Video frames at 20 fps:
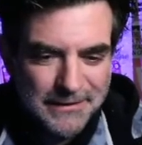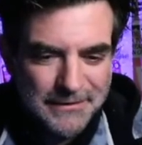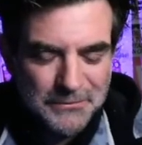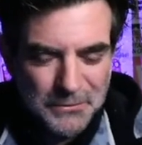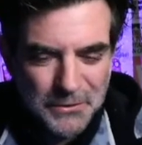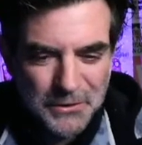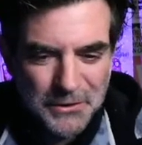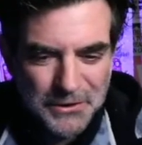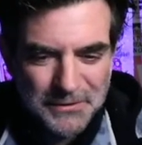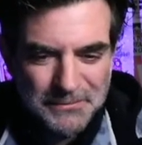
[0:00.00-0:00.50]
the
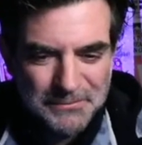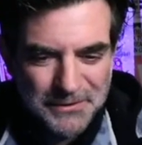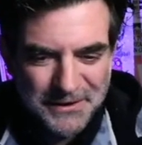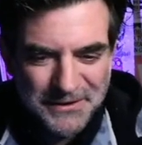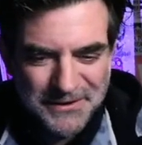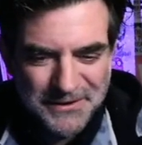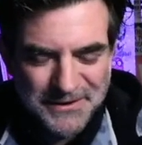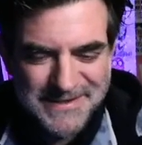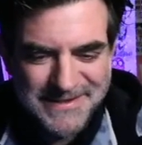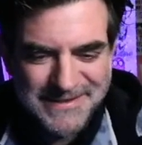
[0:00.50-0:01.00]
Warner
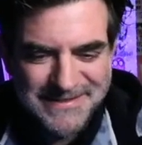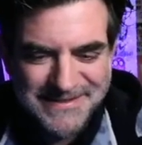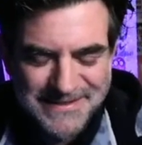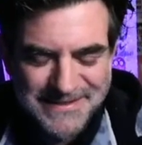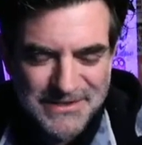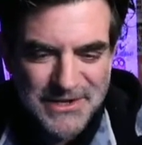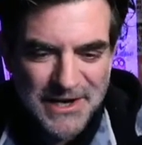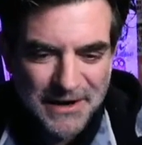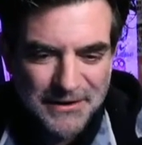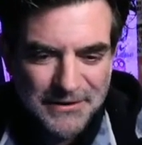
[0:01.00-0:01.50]
Brothers
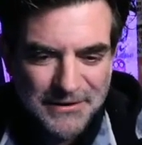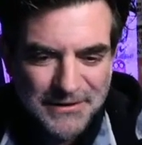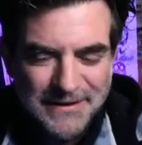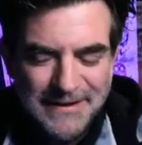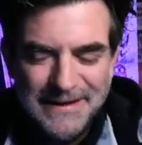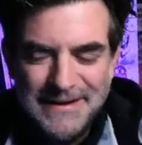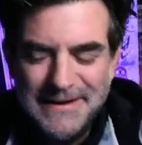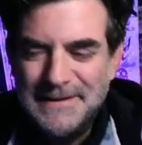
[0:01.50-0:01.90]
channel,